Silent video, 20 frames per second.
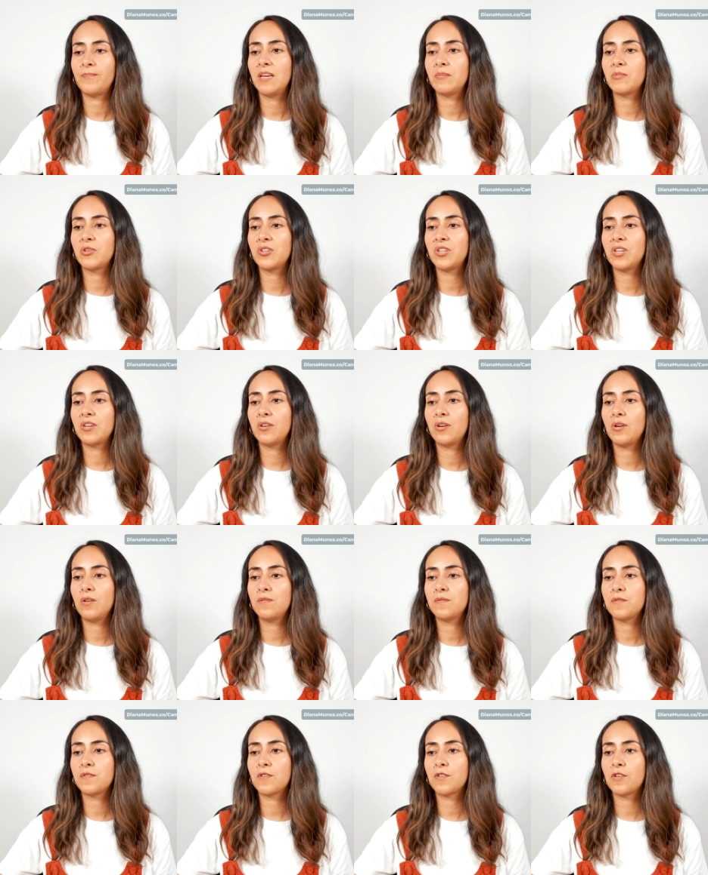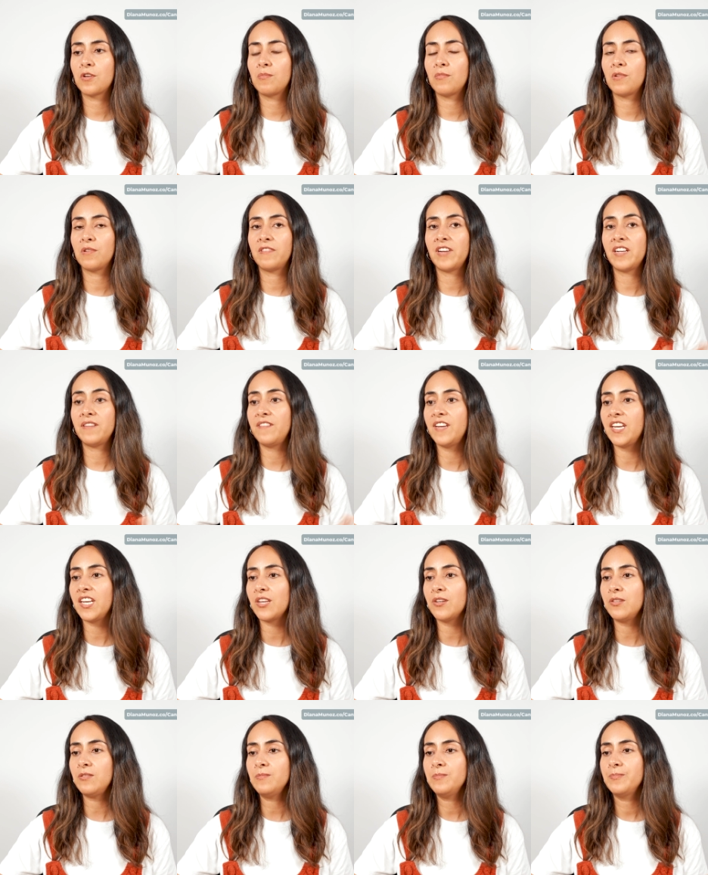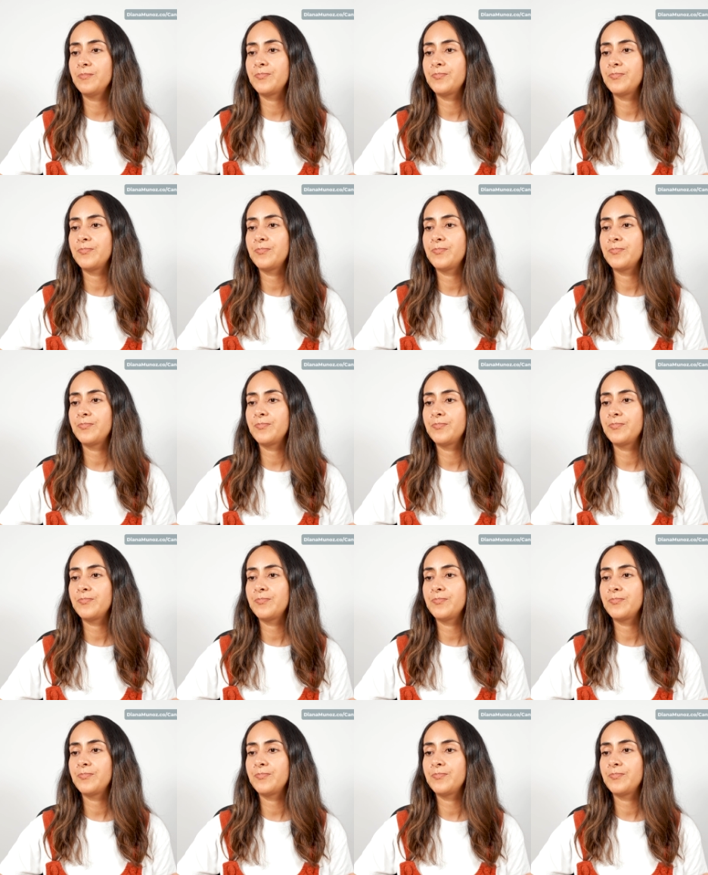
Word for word: I'm gonna go for mobile video,